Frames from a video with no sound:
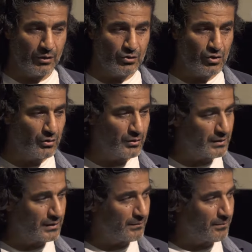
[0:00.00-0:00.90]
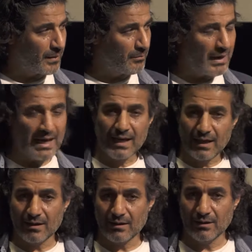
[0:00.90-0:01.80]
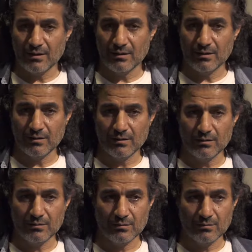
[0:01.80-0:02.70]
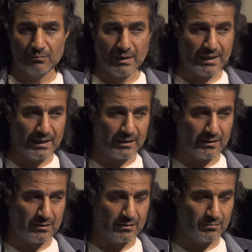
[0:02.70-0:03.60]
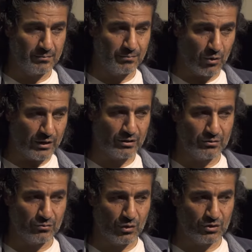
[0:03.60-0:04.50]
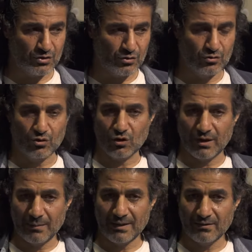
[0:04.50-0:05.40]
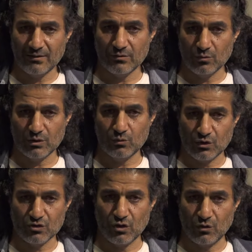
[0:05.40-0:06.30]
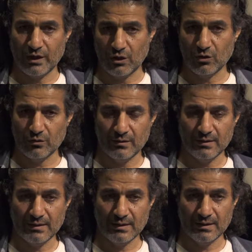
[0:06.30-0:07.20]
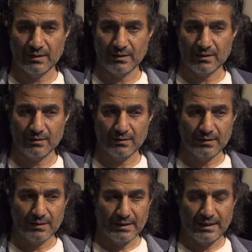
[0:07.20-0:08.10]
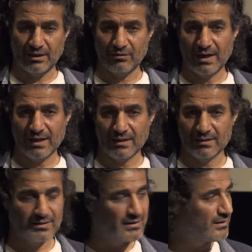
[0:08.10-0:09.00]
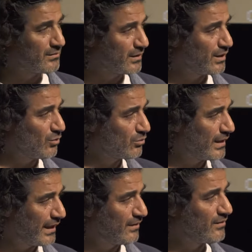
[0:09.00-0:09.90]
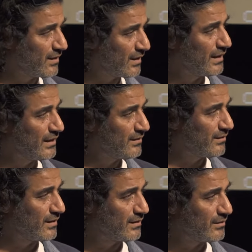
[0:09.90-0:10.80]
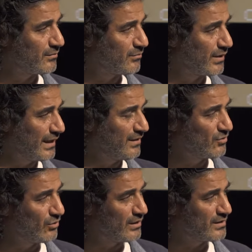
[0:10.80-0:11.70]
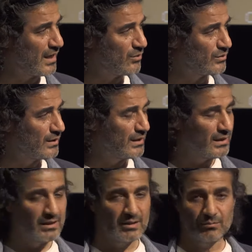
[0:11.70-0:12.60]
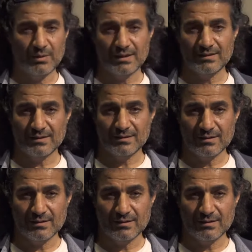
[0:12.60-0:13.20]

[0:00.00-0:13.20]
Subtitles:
So my point was to document what was going on in Iraq as a, you know, case studies and bringing stories out. Mm-hmm. But